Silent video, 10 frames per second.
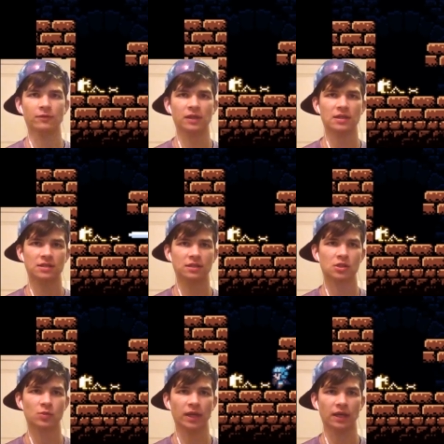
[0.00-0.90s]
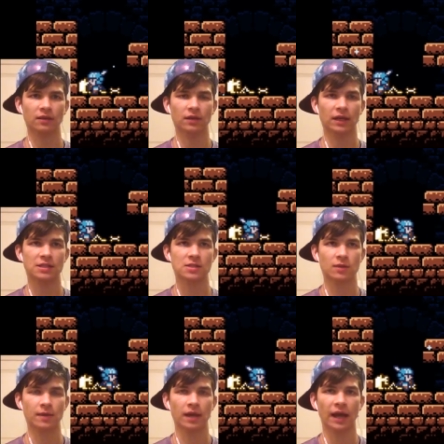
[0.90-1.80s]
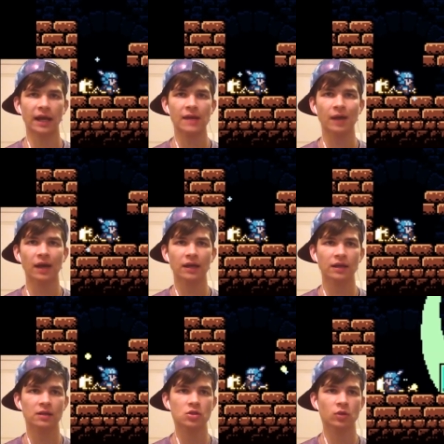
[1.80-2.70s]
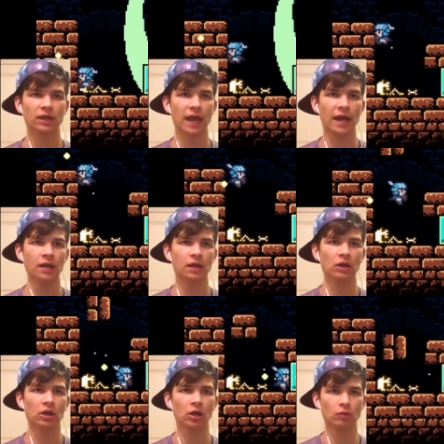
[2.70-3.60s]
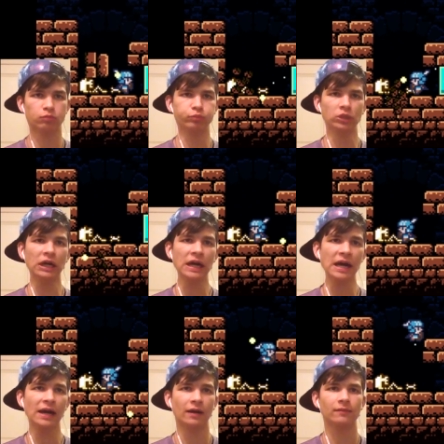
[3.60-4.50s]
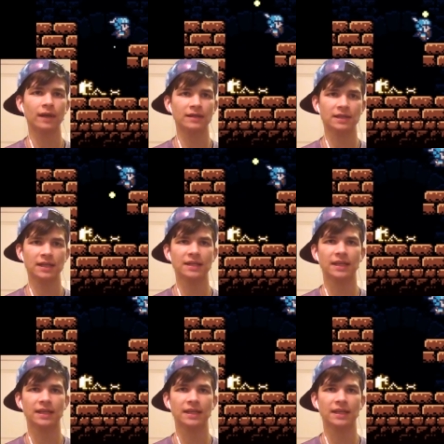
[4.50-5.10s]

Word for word: it, and he doesn't swing it. I guess is what I meant. I got hit by the sword again. Ah, I did it